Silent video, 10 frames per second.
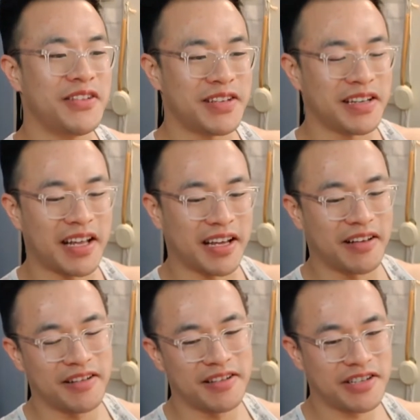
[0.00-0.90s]
using
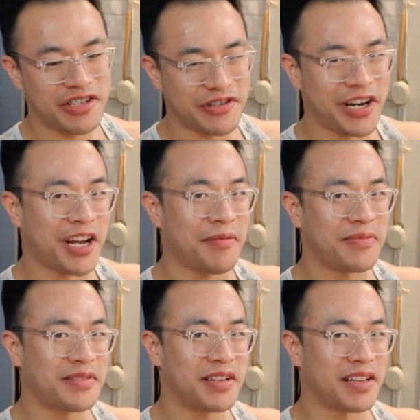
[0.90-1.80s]
like straight
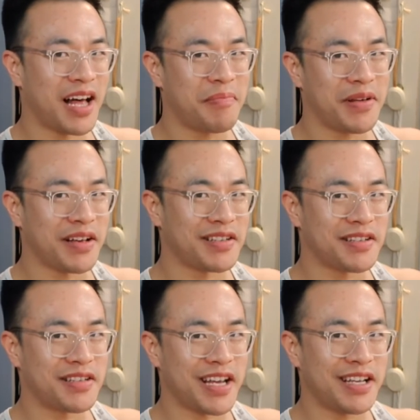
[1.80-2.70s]
up tilapia
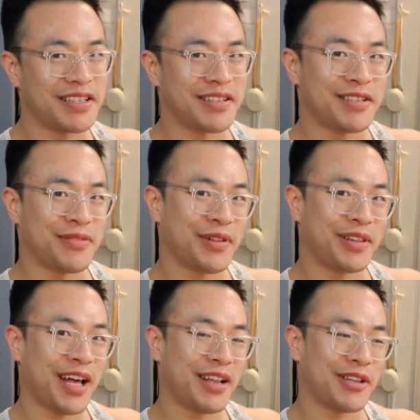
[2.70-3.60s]
steaks and stuff
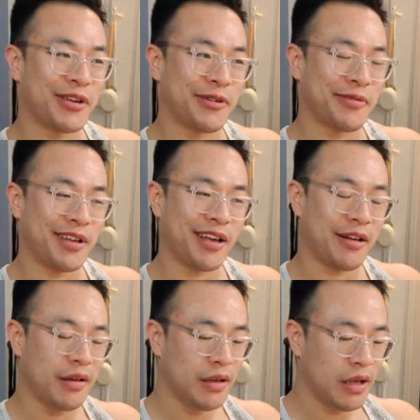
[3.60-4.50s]
like that. So
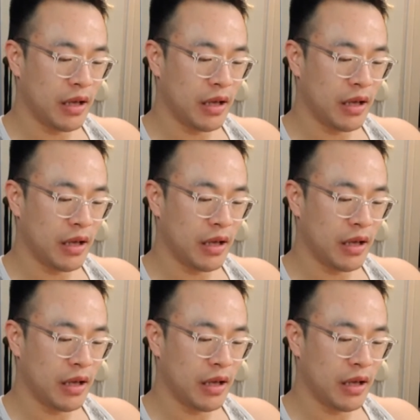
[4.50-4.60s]
yeah,